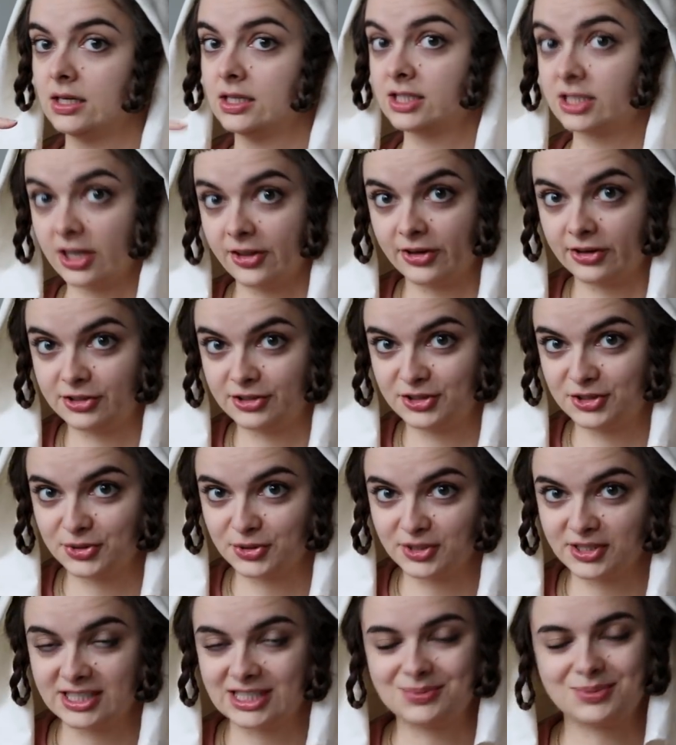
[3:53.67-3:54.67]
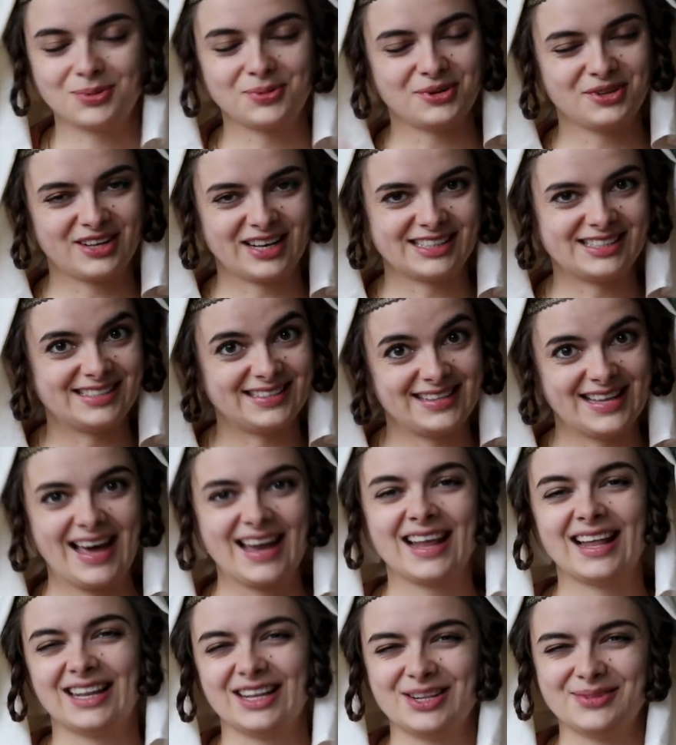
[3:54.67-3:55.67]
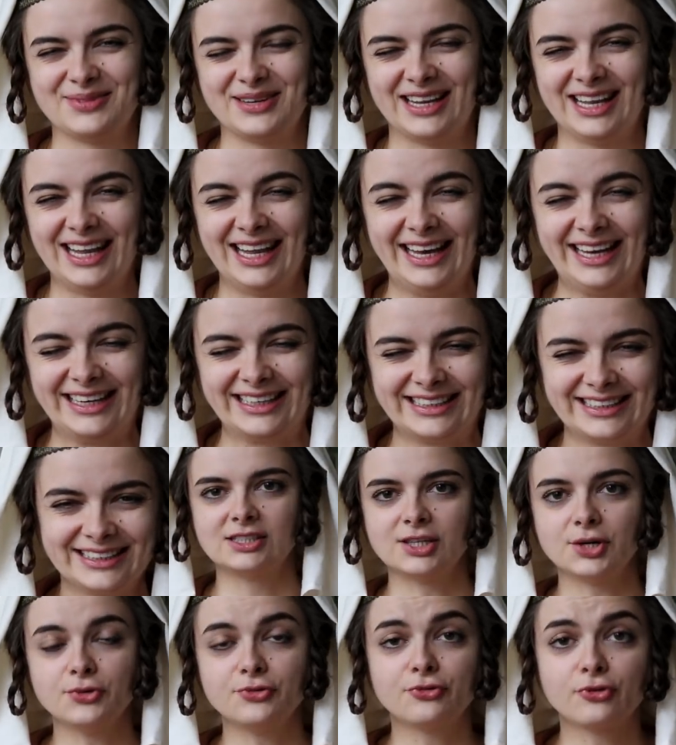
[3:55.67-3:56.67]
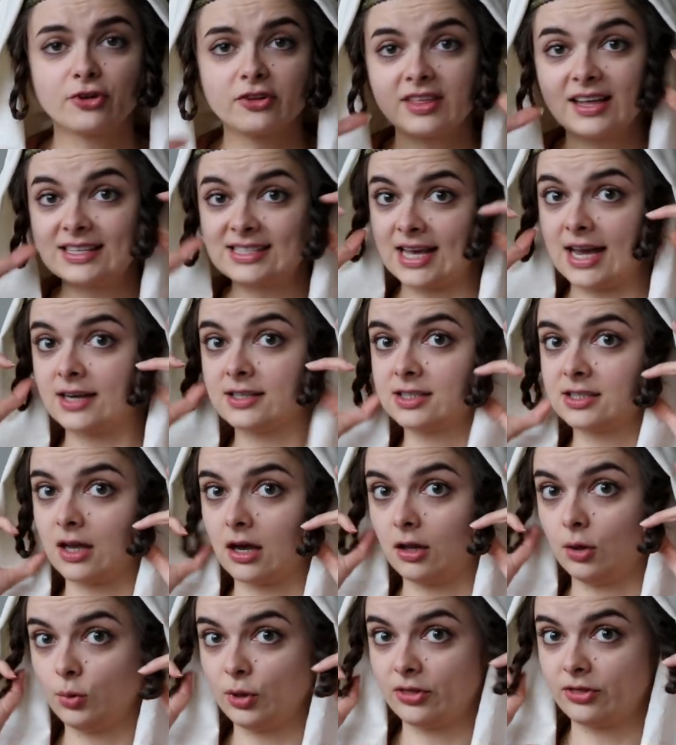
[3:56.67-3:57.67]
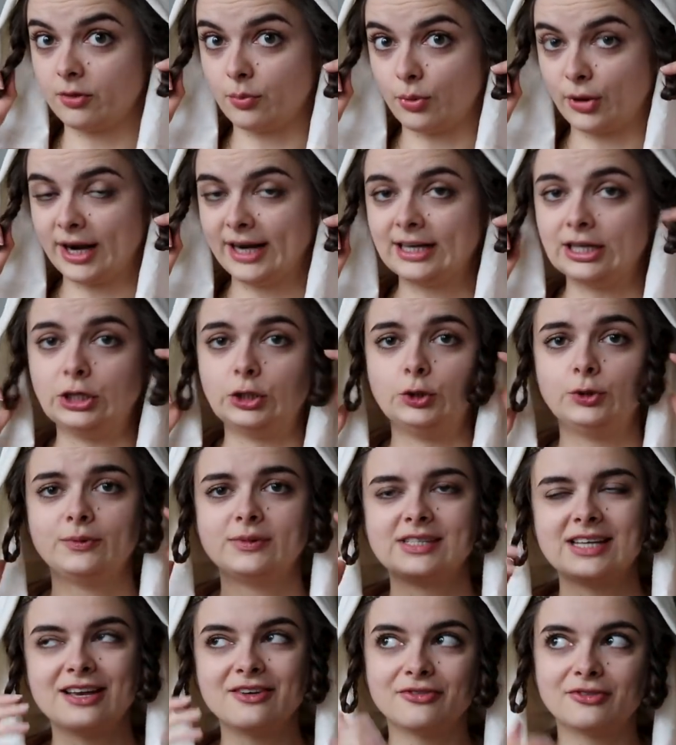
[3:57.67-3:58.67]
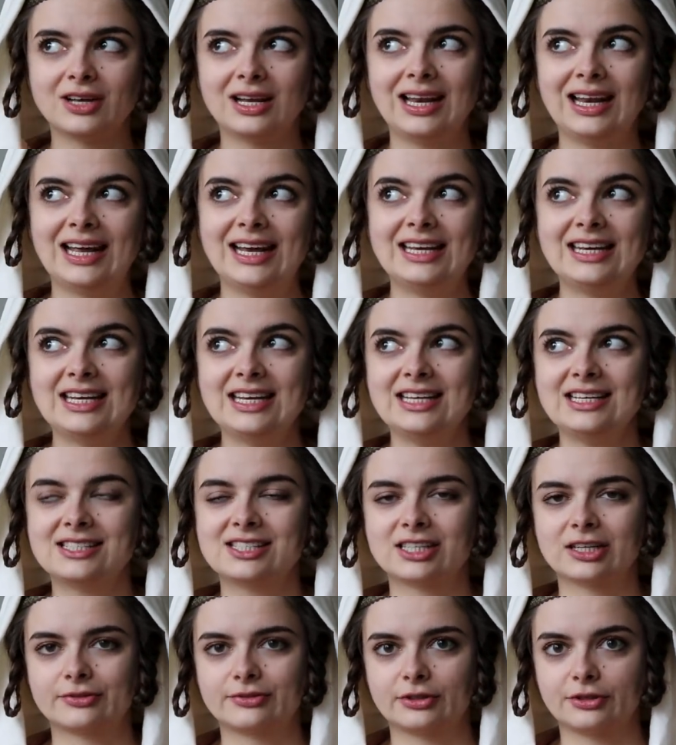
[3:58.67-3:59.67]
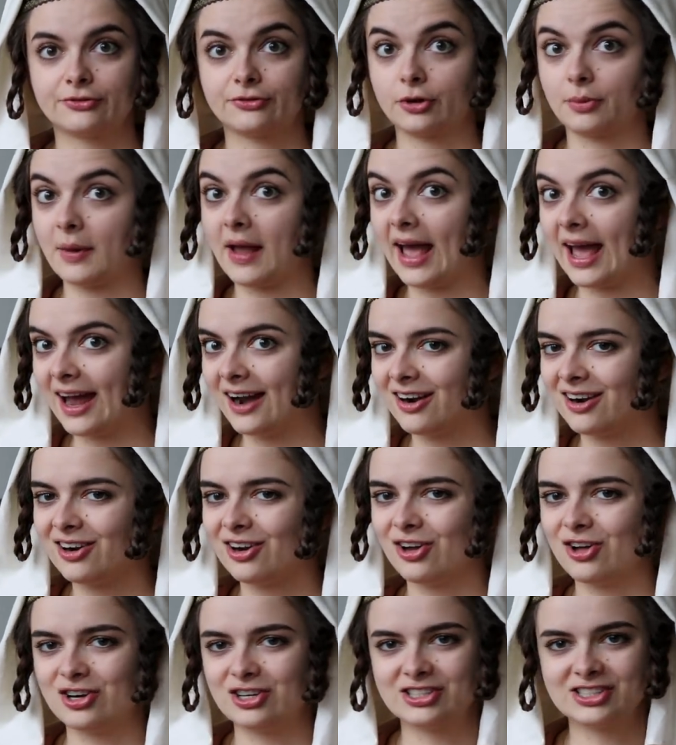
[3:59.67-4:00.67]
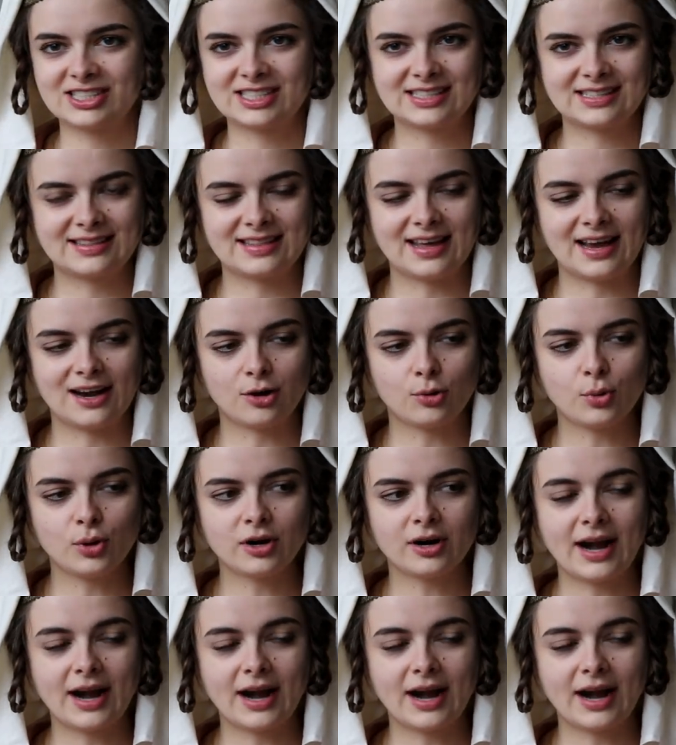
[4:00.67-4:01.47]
southern sources, but we'll get to that a little bit later. So for this hairstyle with the braid loops, if a lady suffered from hair loss, there were